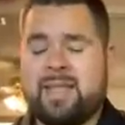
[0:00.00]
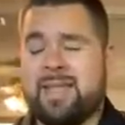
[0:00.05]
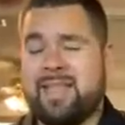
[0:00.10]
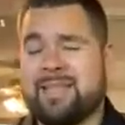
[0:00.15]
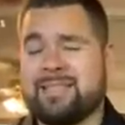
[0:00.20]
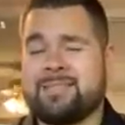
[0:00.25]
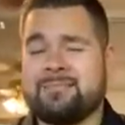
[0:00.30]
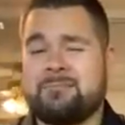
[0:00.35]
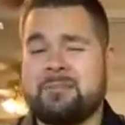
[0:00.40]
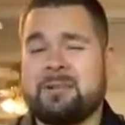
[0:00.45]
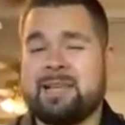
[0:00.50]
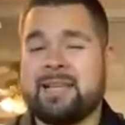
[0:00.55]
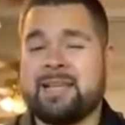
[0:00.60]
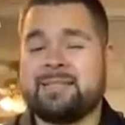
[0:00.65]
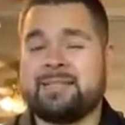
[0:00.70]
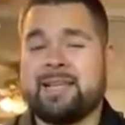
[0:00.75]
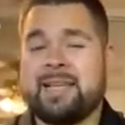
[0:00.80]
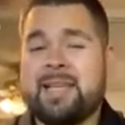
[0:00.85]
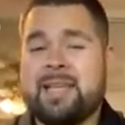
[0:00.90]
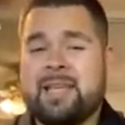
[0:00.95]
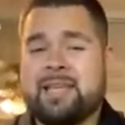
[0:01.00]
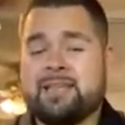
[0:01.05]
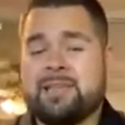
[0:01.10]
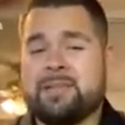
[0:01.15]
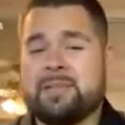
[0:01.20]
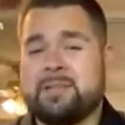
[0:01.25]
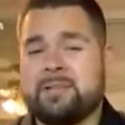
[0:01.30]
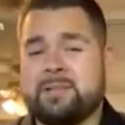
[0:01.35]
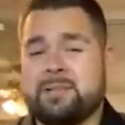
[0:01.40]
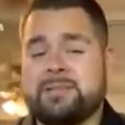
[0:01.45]
As well as the
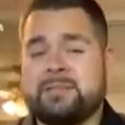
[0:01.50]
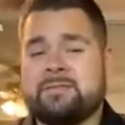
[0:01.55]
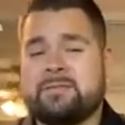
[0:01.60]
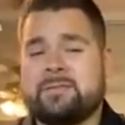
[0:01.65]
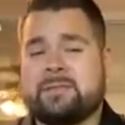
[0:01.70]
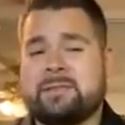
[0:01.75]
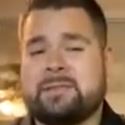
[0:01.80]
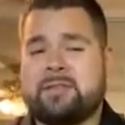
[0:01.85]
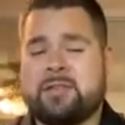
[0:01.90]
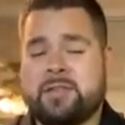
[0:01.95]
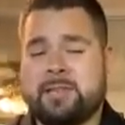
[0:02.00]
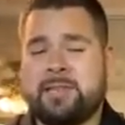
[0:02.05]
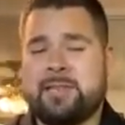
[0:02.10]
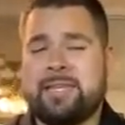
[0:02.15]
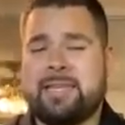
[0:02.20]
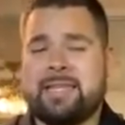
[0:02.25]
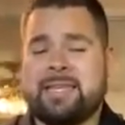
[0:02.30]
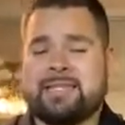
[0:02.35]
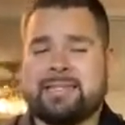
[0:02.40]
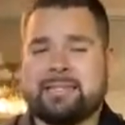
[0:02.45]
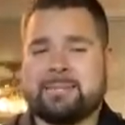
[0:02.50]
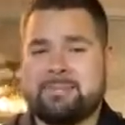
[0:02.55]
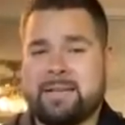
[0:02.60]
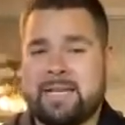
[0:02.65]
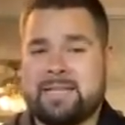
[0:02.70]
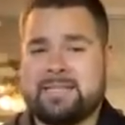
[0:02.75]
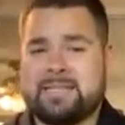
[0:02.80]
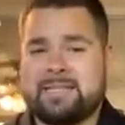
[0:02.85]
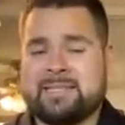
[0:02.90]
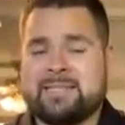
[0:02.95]
use of chili and
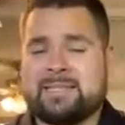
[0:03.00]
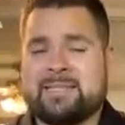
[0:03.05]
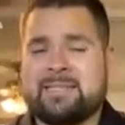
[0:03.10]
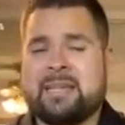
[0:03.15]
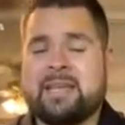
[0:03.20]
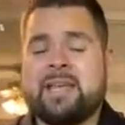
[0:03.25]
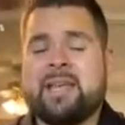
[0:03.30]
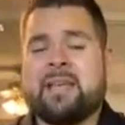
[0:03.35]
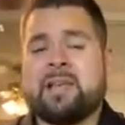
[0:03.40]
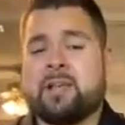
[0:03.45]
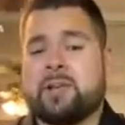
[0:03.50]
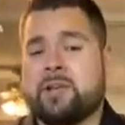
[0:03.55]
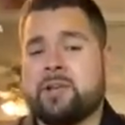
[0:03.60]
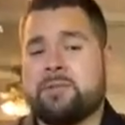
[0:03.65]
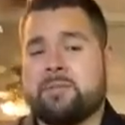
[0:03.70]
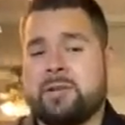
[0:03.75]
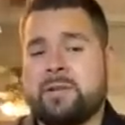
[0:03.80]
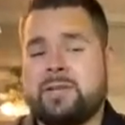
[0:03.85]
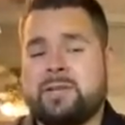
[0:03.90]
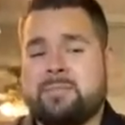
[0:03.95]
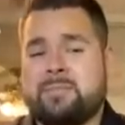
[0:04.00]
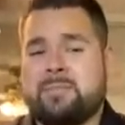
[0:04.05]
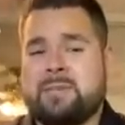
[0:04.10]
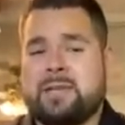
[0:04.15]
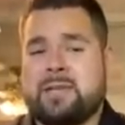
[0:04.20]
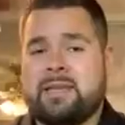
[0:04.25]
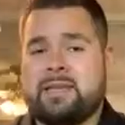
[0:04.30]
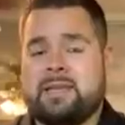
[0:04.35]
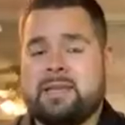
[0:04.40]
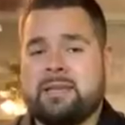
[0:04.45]
spices could really
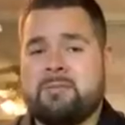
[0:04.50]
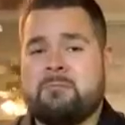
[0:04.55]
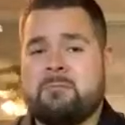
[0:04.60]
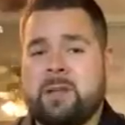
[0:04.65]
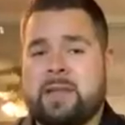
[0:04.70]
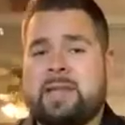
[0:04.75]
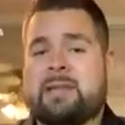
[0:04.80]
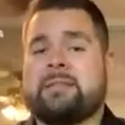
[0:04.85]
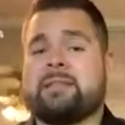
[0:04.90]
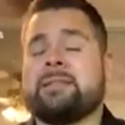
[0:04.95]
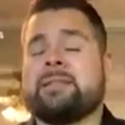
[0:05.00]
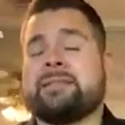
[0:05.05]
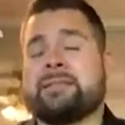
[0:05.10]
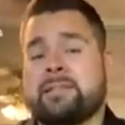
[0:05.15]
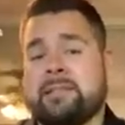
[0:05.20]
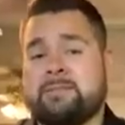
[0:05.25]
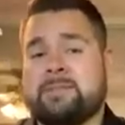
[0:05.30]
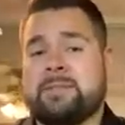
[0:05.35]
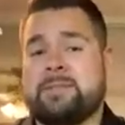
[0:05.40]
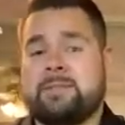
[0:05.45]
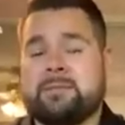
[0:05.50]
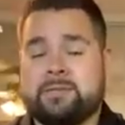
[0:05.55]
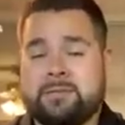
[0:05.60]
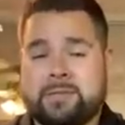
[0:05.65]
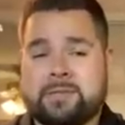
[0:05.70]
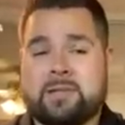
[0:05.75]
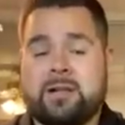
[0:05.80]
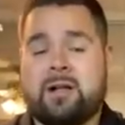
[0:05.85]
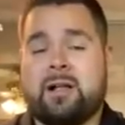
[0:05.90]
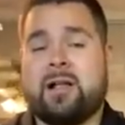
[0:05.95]
be a way to substitute
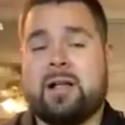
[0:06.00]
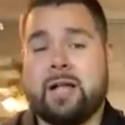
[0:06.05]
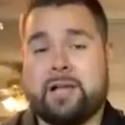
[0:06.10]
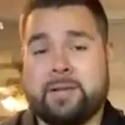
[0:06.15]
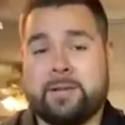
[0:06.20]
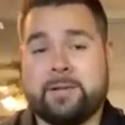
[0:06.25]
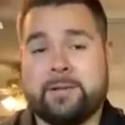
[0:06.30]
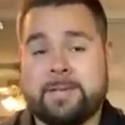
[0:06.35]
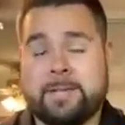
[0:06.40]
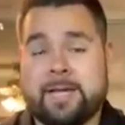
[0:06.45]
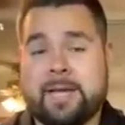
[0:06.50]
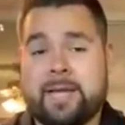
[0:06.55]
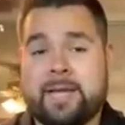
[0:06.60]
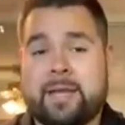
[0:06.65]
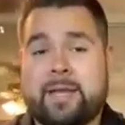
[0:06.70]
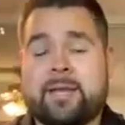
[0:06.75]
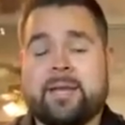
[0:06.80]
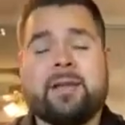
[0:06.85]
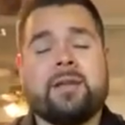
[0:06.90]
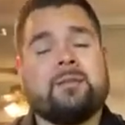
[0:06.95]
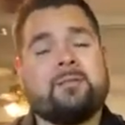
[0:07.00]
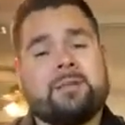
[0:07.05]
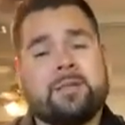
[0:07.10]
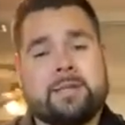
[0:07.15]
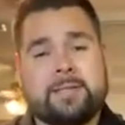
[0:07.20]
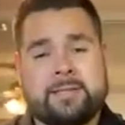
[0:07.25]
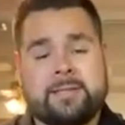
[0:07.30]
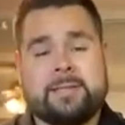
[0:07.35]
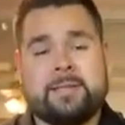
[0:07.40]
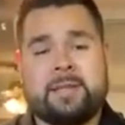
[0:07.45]
salt out of your diet,
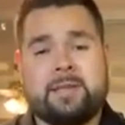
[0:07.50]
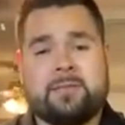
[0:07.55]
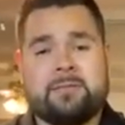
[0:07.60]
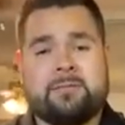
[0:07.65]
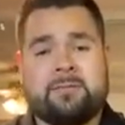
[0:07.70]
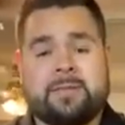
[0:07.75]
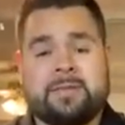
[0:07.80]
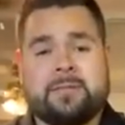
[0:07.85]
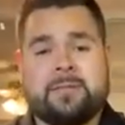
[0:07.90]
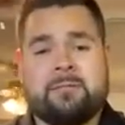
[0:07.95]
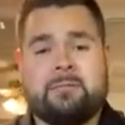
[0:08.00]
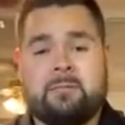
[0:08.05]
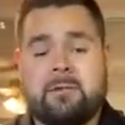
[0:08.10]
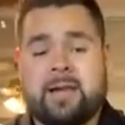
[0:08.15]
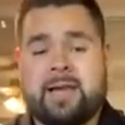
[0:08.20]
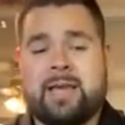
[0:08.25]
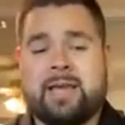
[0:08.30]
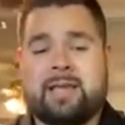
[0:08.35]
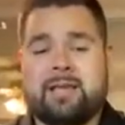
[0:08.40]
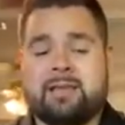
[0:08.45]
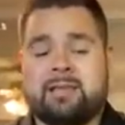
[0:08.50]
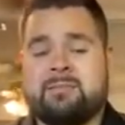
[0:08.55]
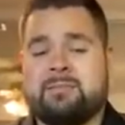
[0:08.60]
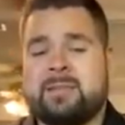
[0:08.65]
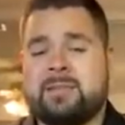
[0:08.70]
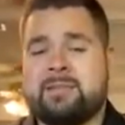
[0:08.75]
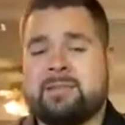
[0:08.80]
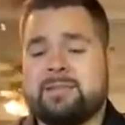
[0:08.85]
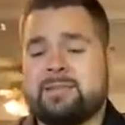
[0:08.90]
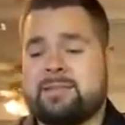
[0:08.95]
which is another reason why it could have
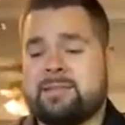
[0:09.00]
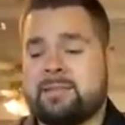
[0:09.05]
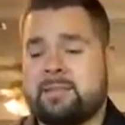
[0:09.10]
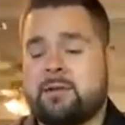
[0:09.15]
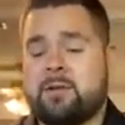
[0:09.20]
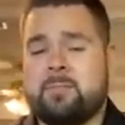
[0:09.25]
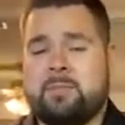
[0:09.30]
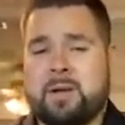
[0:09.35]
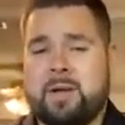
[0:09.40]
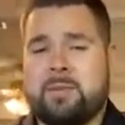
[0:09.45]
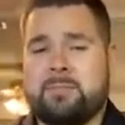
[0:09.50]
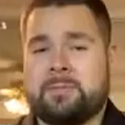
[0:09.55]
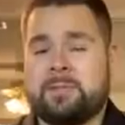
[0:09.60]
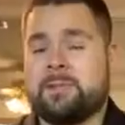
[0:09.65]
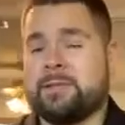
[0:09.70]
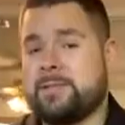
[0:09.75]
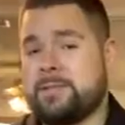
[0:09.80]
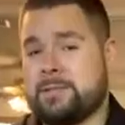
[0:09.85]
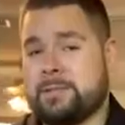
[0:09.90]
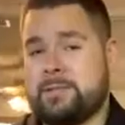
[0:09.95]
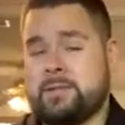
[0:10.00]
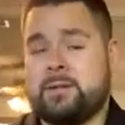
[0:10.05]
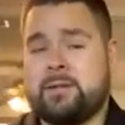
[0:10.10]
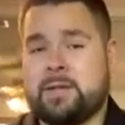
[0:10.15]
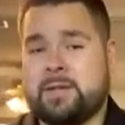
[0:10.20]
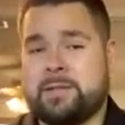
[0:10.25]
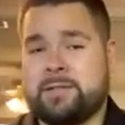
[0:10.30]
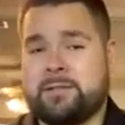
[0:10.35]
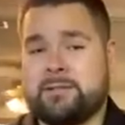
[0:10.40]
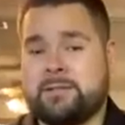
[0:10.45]
been so popular and so
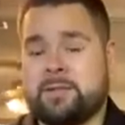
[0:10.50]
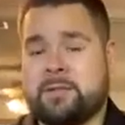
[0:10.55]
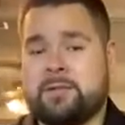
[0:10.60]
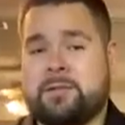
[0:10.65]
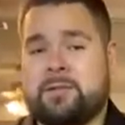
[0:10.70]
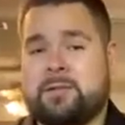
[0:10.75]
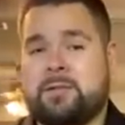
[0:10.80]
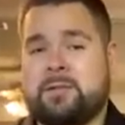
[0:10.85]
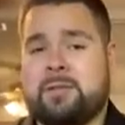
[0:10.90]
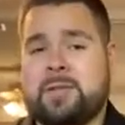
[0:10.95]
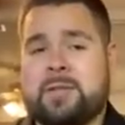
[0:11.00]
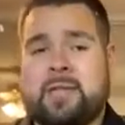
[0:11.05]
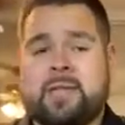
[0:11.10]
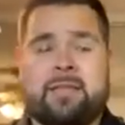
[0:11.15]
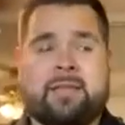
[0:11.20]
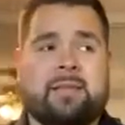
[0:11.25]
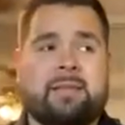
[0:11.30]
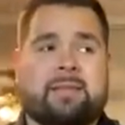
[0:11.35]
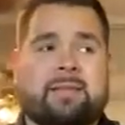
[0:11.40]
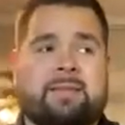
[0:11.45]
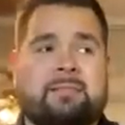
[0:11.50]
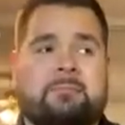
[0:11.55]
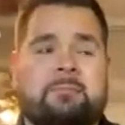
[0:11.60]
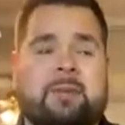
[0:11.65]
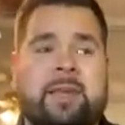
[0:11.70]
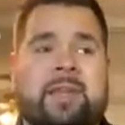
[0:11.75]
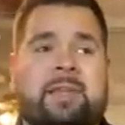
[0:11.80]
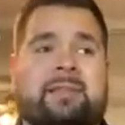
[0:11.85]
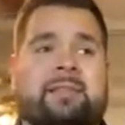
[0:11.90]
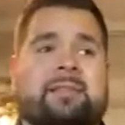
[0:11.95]
controversial, and it's a
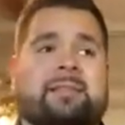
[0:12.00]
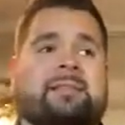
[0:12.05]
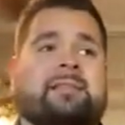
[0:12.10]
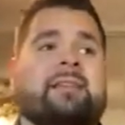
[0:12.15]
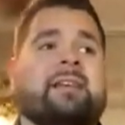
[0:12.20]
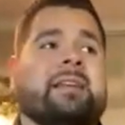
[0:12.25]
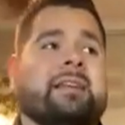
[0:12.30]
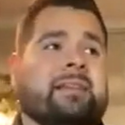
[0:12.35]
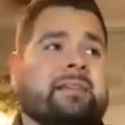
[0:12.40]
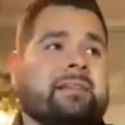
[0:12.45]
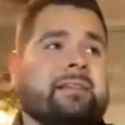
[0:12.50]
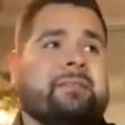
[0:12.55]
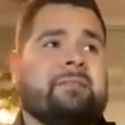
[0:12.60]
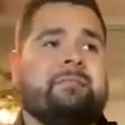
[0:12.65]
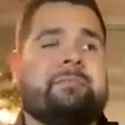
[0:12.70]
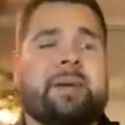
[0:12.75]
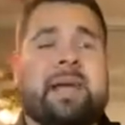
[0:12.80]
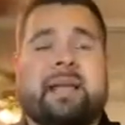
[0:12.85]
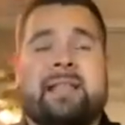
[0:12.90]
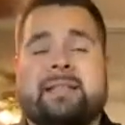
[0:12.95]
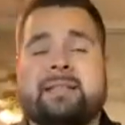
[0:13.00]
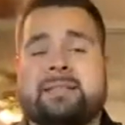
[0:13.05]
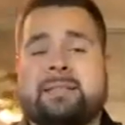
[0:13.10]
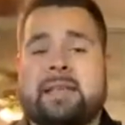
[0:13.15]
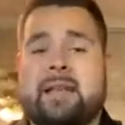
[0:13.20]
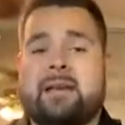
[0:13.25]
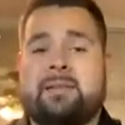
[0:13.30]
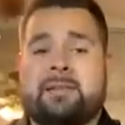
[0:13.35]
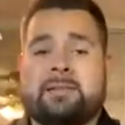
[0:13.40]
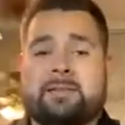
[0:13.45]
way to balance
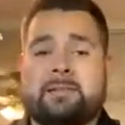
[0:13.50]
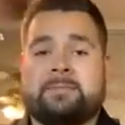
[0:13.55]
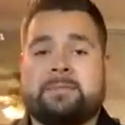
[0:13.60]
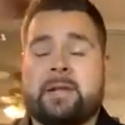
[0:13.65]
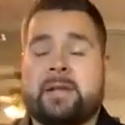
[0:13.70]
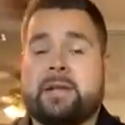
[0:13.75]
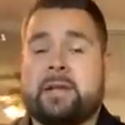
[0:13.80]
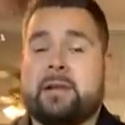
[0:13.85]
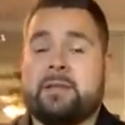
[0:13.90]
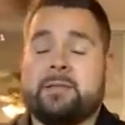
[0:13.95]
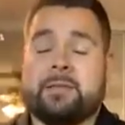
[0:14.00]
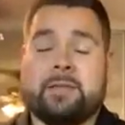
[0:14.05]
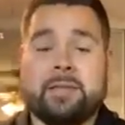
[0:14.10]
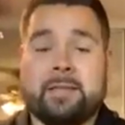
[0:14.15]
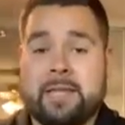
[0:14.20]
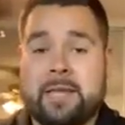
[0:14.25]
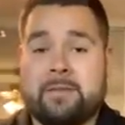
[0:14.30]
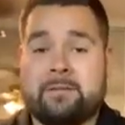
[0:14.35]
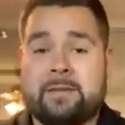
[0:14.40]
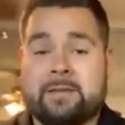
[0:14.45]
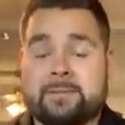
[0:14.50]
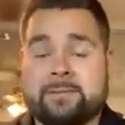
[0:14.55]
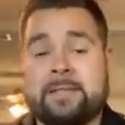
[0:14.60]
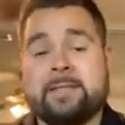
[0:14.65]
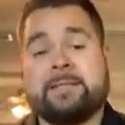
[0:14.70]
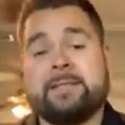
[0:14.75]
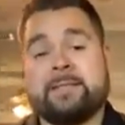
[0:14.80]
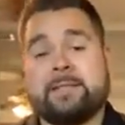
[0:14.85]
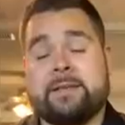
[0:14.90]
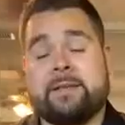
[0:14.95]
out and spread out the life
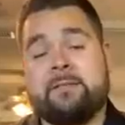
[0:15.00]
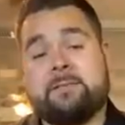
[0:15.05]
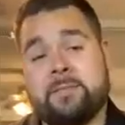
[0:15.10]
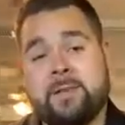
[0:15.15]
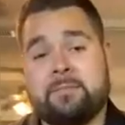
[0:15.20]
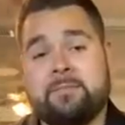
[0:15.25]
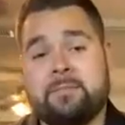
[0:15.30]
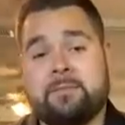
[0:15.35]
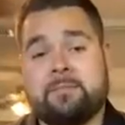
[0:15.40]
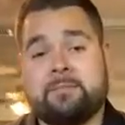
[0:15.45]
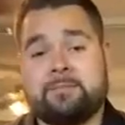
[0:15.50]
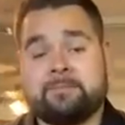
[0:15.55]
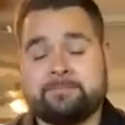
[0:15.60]
expectancy of people.